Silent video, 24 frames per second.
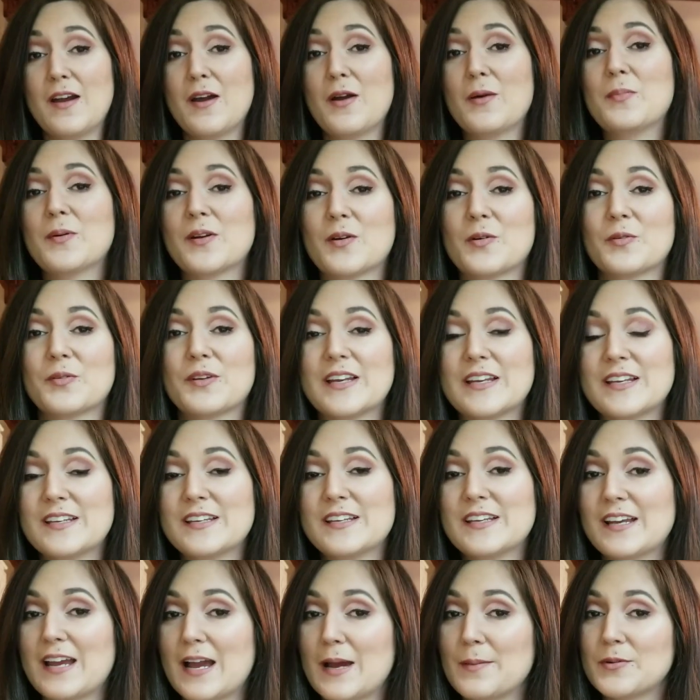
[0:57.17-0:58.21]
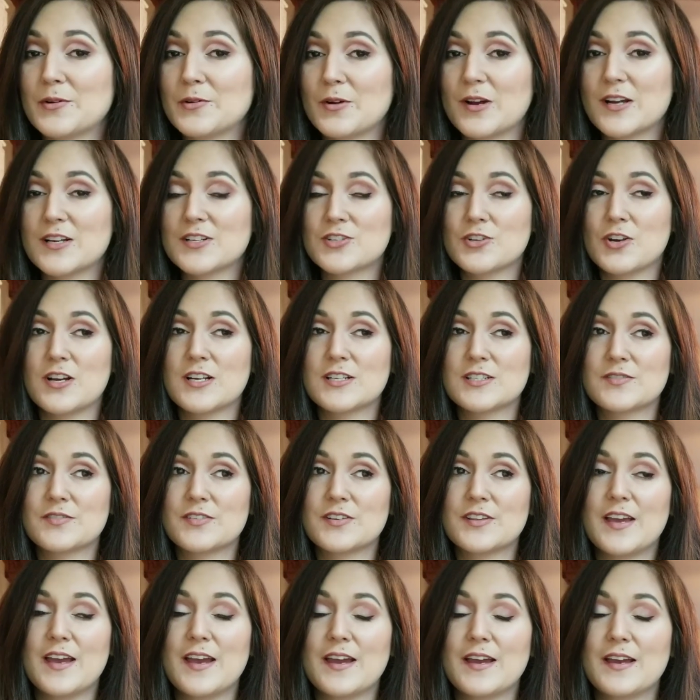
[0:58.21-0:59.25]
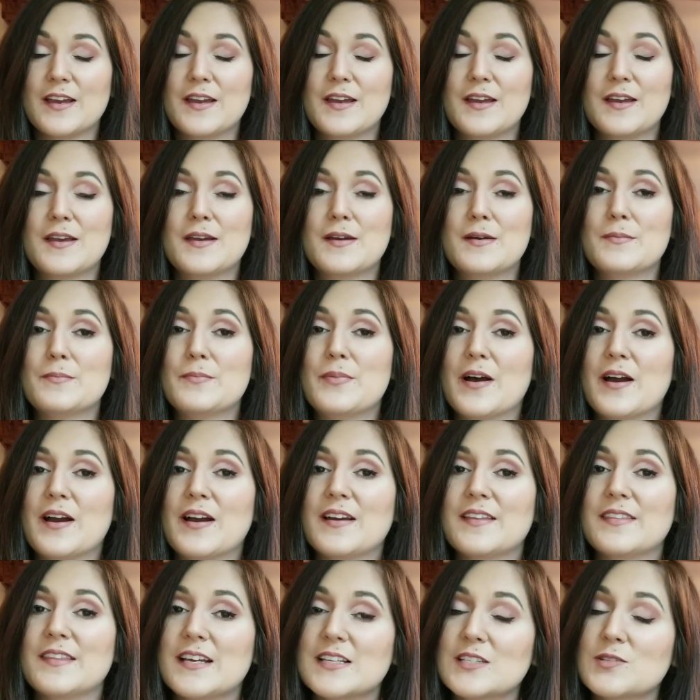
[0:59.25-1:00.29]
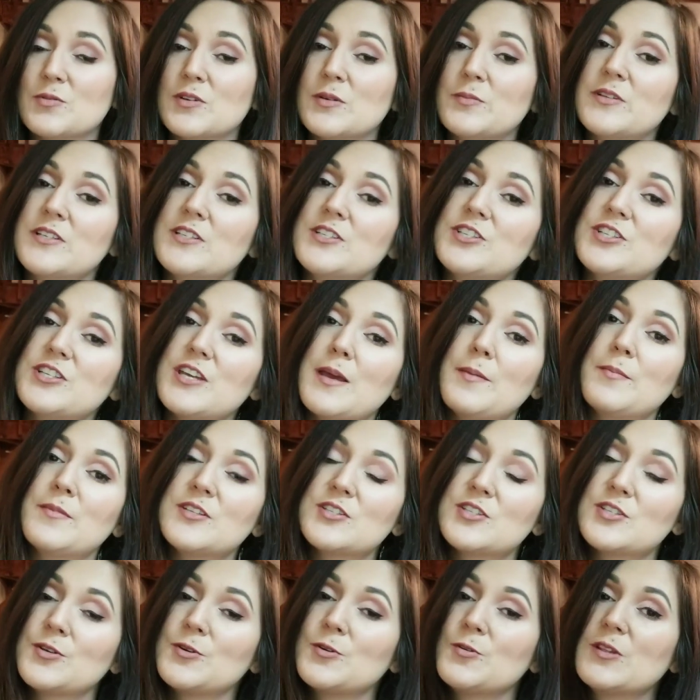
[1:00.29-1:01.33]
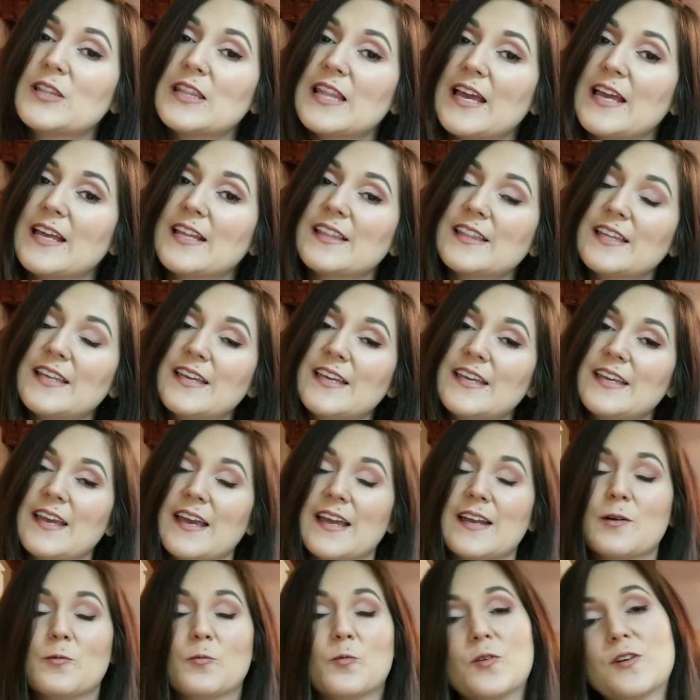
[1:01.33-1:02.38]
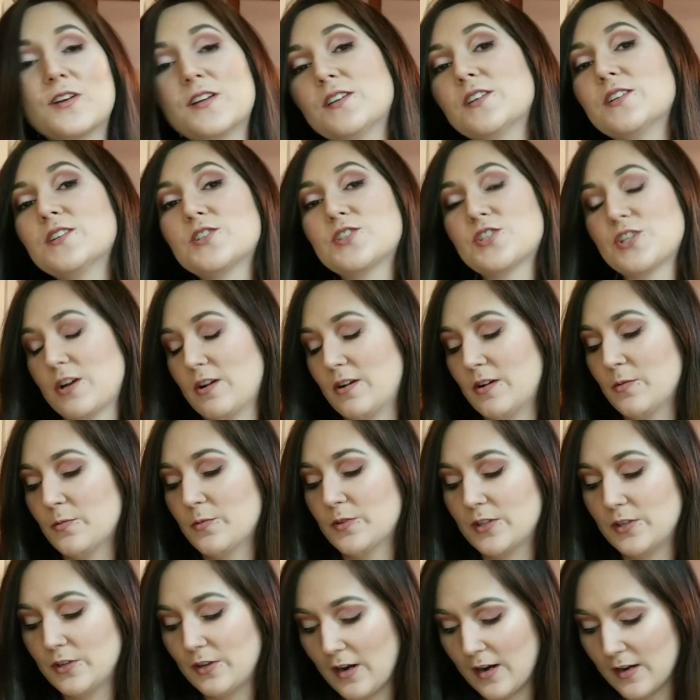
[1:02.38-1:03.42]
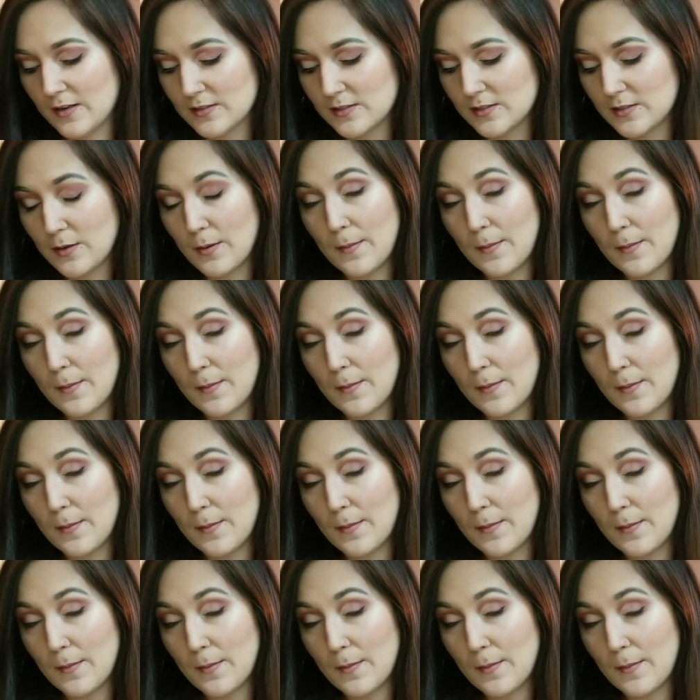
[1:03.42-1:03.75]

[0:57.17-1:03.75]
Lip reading: hope I don't get any copyright strikes for that, but that's what I've been jamming to lately and I wanted to share it with you guys.